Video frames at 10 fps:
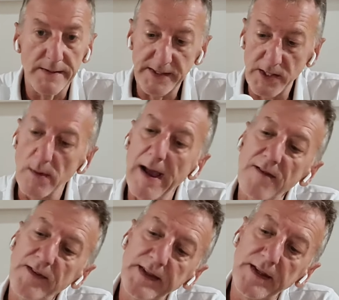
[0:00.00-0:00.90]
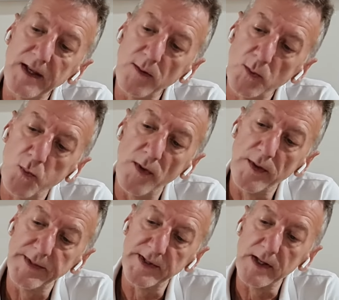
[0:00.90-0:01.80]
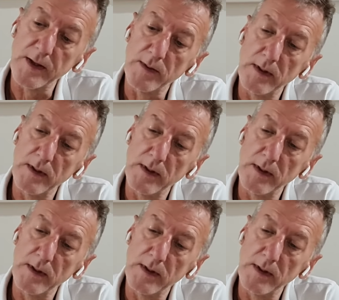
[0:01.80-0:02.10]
They do everything that you would want them to do,